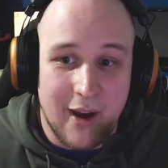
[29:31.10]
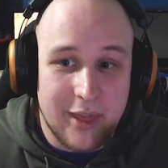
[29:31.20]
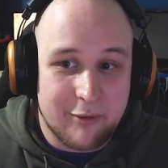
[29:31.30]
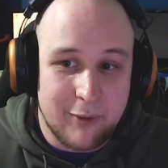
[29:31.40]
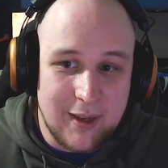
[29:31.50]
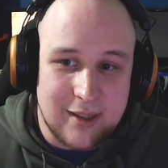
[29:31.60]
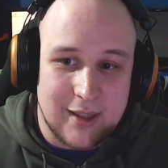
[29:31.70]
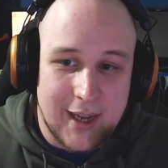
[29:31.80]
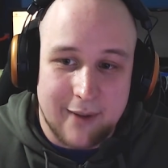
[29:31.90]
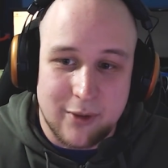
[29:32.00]
And the
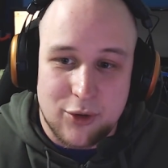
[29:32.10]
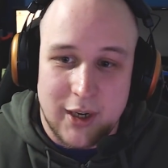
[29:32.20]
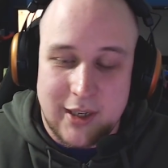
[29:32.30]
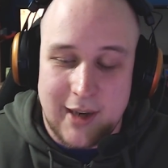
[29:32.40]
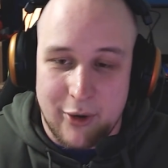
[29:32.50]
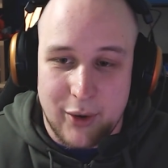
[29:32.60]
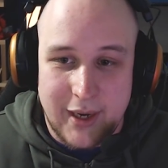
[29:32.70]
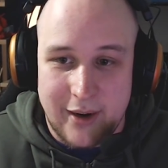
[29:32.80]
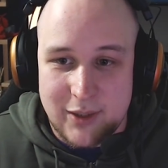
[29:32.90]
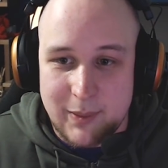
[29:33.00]
reason they haven't tried to narrow it
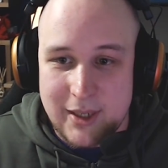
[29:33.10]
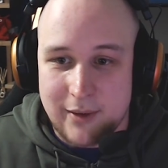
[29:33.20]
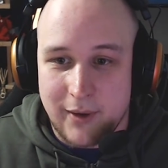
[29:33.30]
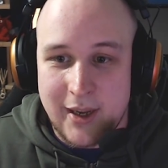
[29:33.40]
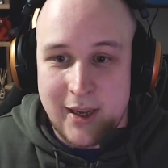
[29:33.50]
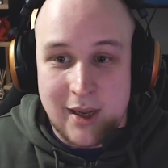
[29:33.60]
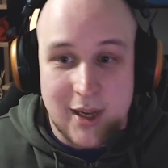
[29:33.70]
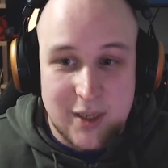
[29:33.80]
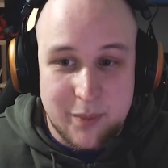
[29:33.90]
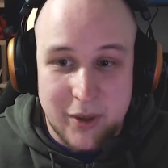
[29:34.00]
down and specify
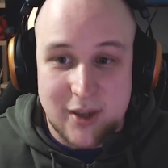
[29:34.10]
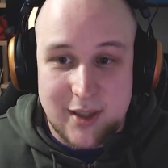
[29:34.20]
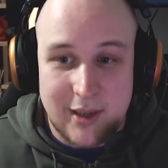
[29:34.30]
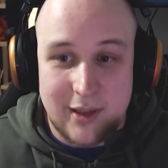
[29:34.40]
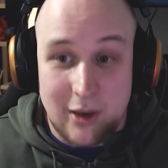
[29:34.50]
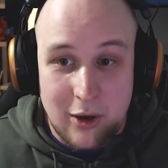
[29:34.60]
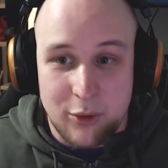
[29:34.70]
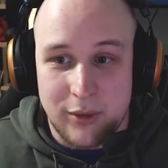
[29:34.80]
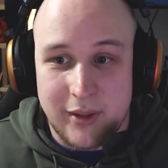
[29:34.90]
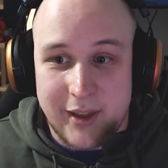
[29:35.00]
is because they
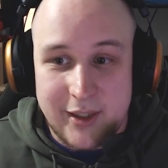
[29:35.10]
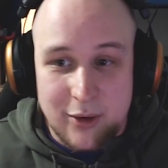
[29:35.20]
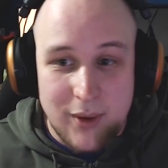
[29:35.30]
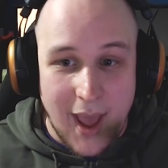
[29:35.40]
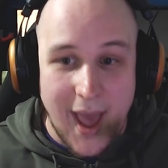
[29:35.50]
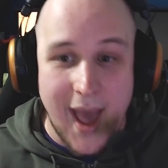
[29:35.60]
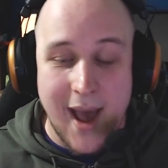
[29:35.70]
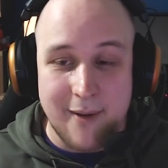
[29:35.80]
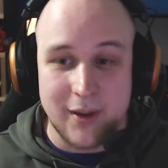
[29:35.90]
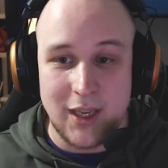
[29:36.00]
know that they don't
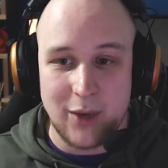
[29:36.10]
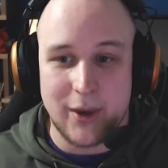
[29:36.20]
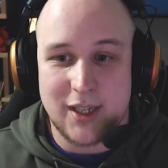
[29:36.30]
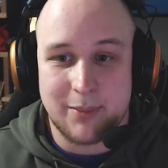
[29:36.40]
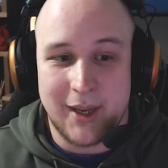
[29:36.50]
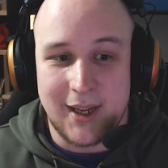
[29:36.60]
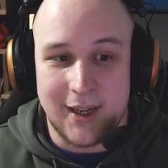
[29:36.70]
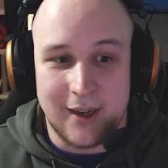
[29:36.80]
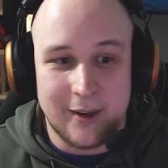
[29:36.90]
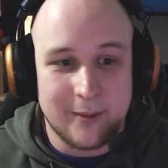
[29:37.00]
have a
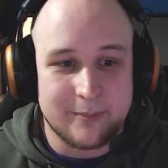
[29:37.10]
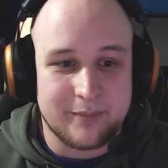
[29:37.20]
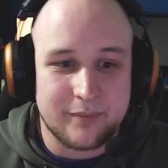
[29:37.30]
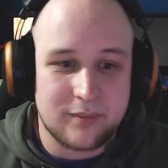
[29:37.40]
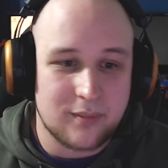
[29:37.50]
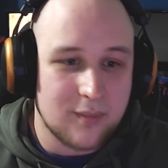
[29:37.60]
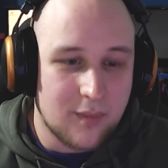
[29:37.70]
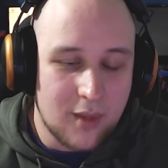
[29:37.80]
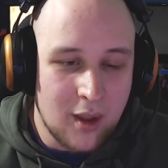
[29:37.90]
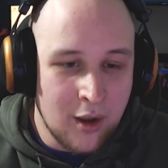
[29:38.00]
USP.
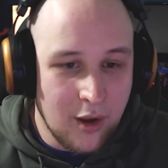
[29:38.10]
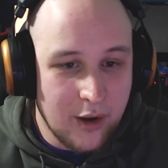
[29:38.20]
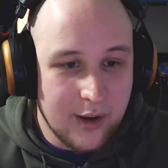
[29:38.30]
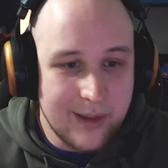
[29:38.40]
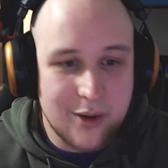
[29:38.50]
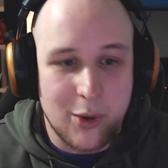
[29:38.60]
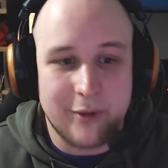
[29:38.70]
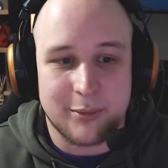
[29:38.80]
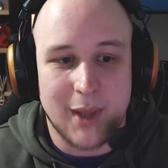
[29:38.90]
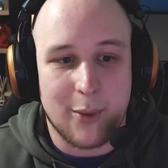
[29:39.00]
Another
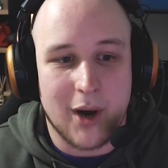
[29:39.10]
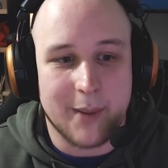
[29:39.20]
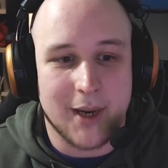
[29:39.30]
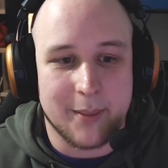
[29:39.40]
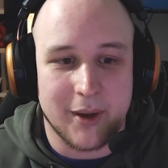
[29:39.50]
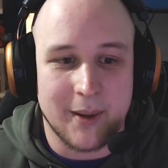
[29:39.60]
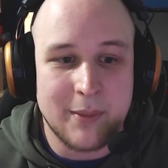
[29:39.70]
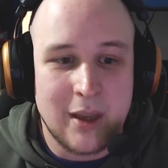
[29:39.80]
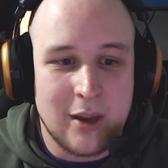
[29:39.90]
quote from their white paper,